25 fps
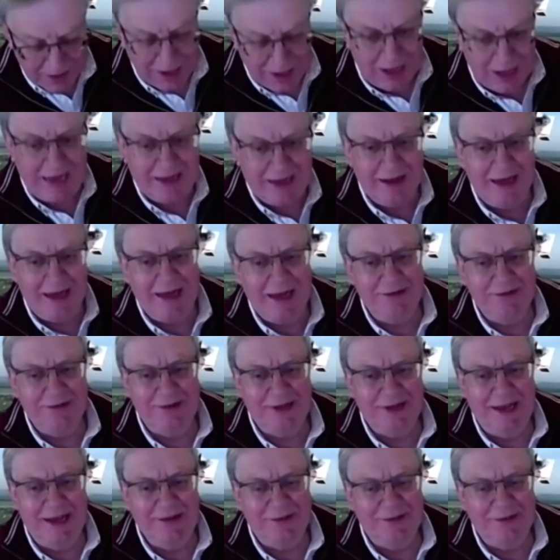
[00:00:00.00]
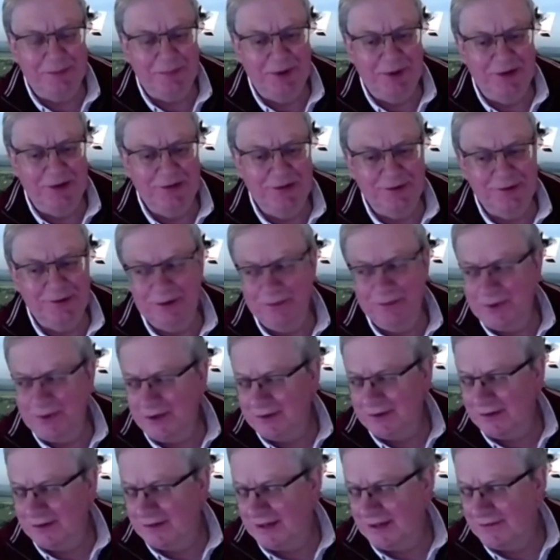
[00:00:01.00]
as the personal
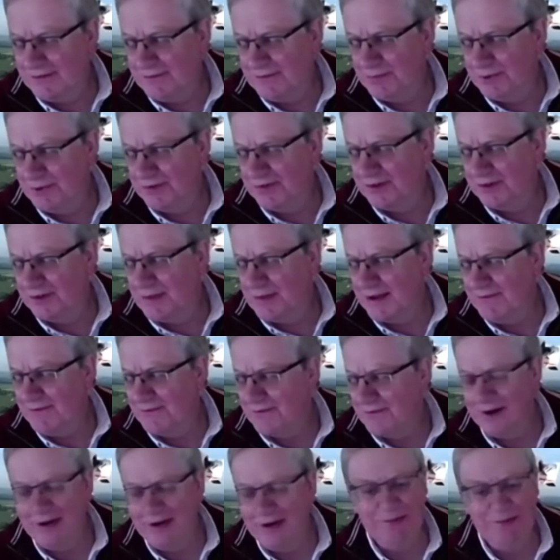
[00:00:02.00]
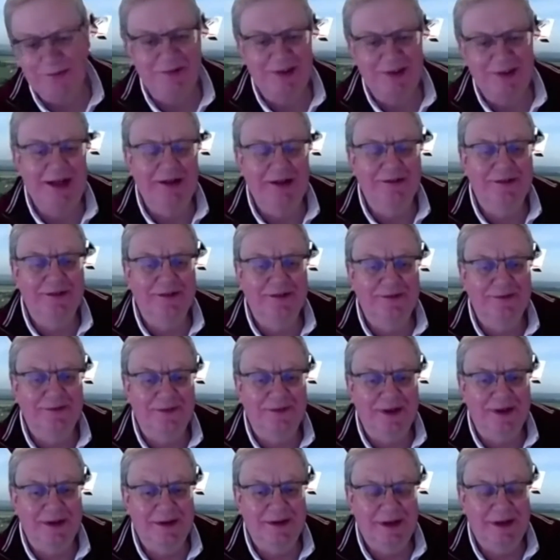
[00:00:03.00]
computers even pushed the mainframes
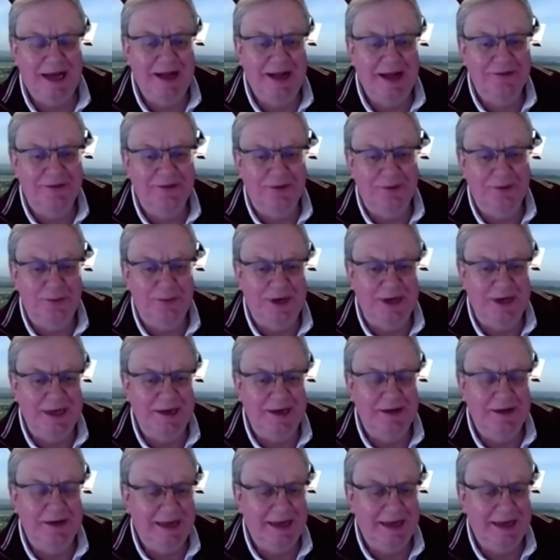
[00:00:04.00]
out of the way.